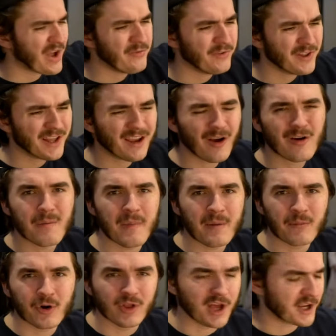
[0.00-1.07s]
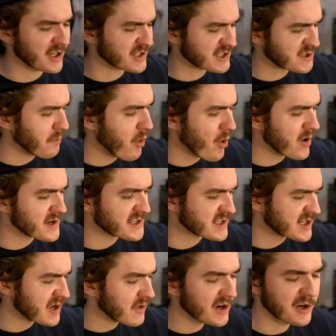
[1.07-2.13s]
I feel like I remember like a s'mores
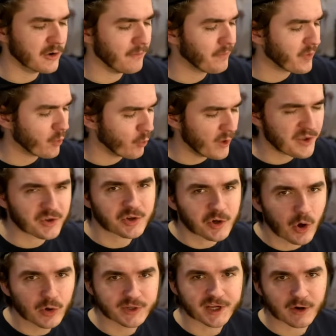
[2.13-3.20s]
cereal with Golden